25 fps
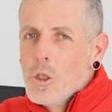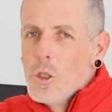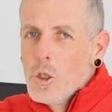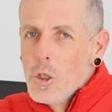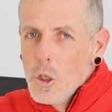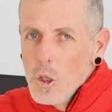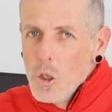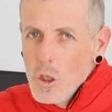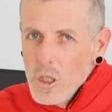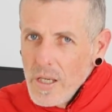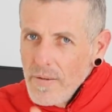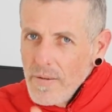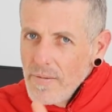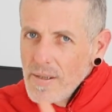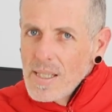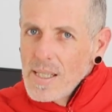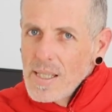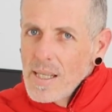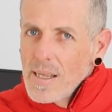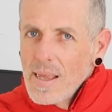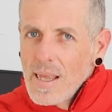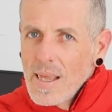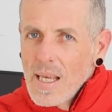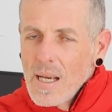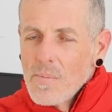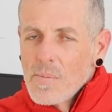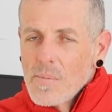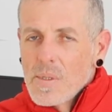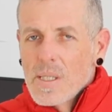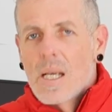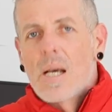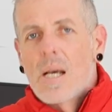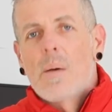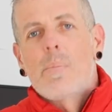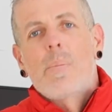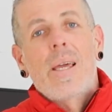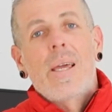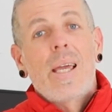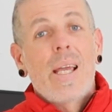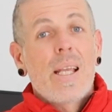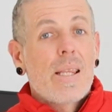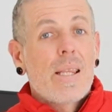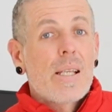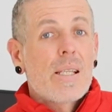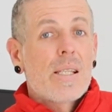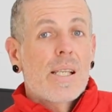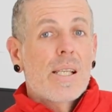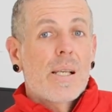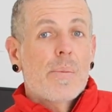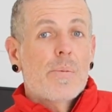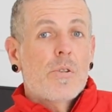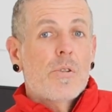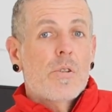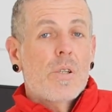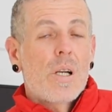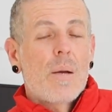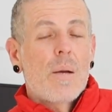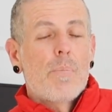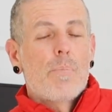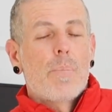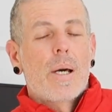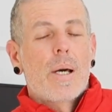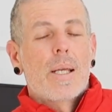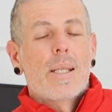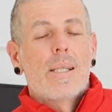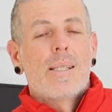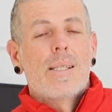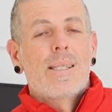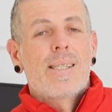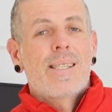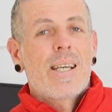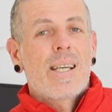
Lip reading: do give us a thumbs up, hit the subscribe button,